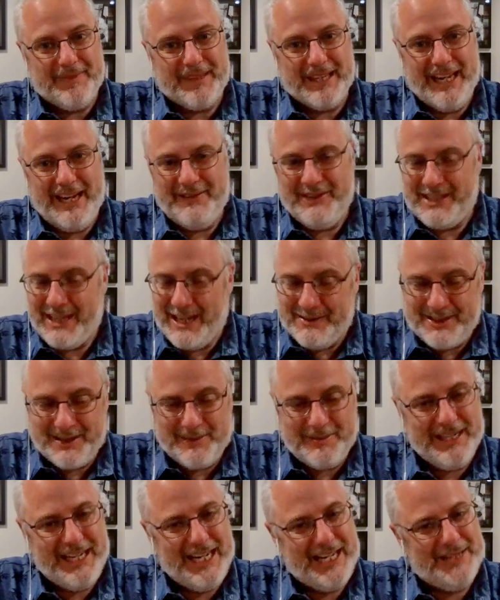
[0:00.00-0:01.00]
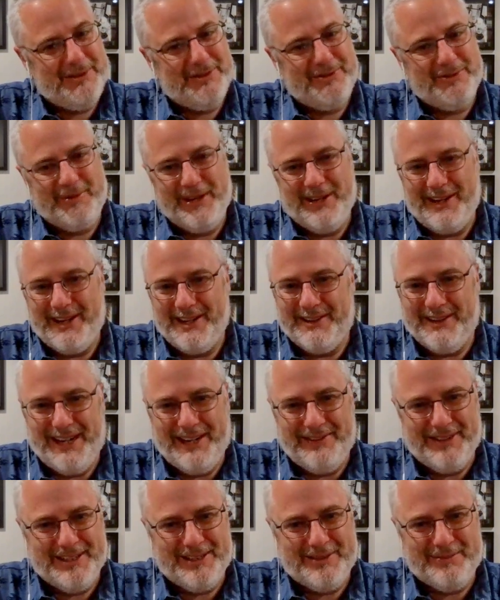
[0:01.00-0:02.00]
Every time somebody asks me for my autograph,
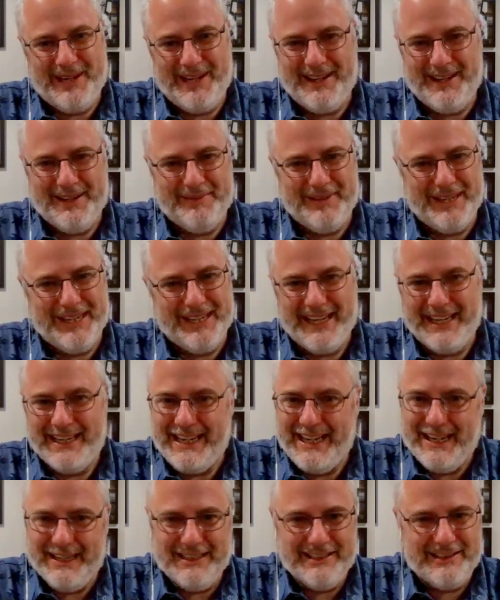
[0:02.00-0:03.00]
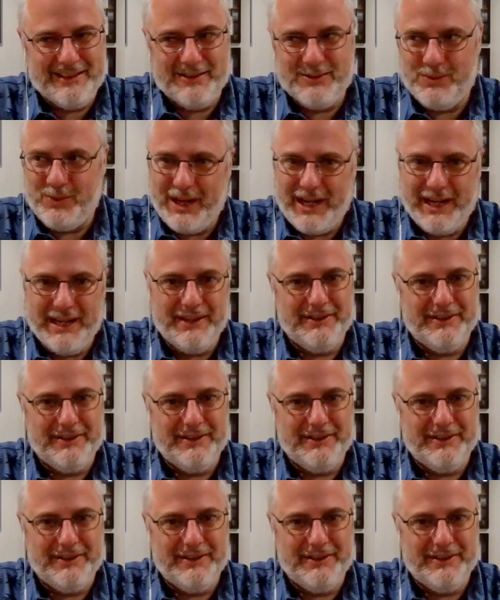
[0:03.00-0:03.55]
I smile and I'm like, I can't, this is wild.